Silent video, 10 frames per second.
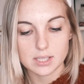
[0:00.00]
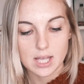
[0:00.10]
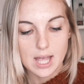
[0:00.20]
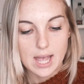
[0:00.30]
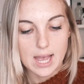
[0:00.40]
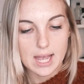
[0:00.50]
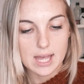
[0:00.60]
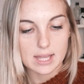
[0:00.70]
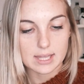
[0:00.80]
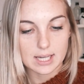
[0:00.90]

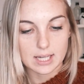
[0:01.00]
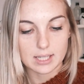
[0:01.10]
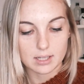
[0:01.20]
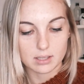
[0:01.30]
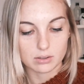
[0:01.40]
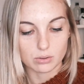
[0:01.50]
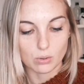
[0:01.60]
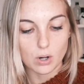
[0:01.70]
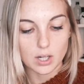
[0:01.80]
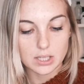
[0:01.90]
and then
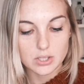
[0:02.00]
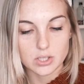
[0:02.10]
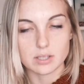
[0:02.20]
to orange,